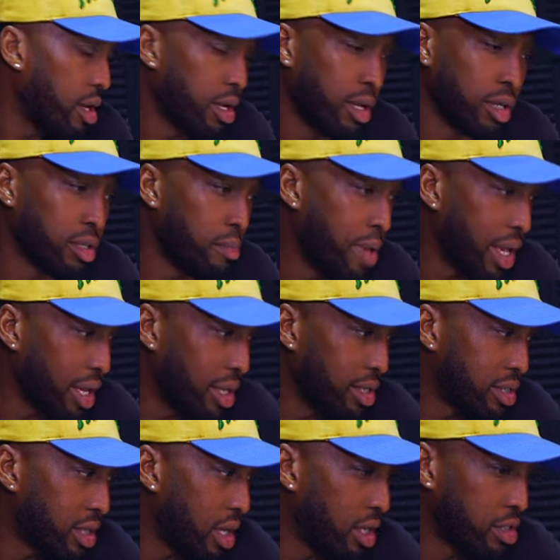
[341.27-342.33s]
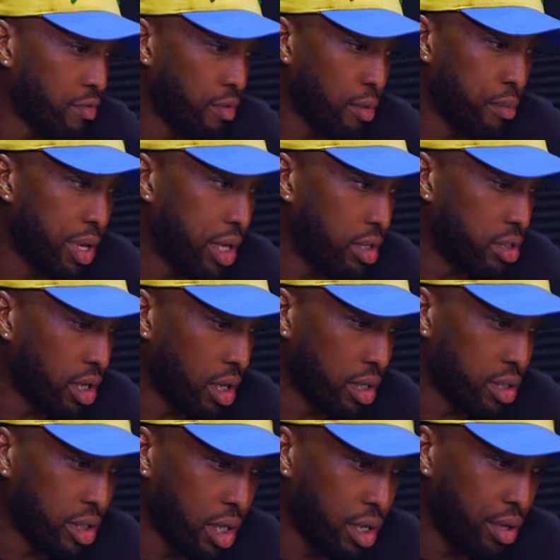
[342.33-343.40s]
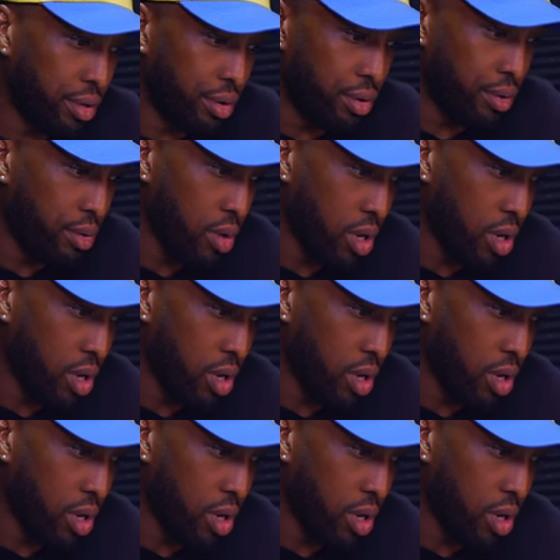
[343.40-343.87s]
doesn't make any sense for me to continue